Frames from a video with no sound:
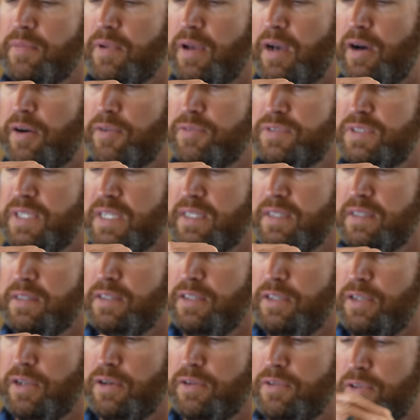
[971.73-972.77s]
offset,
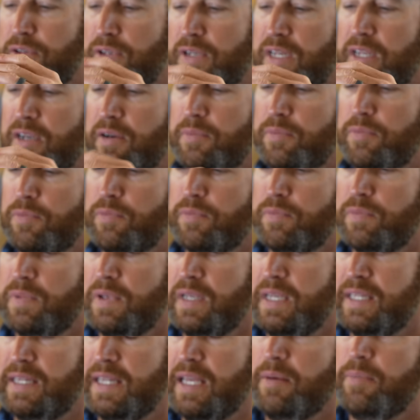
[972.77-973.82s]
you know, you can help
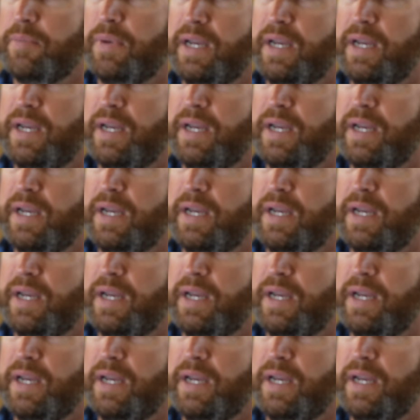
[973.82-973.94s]
get that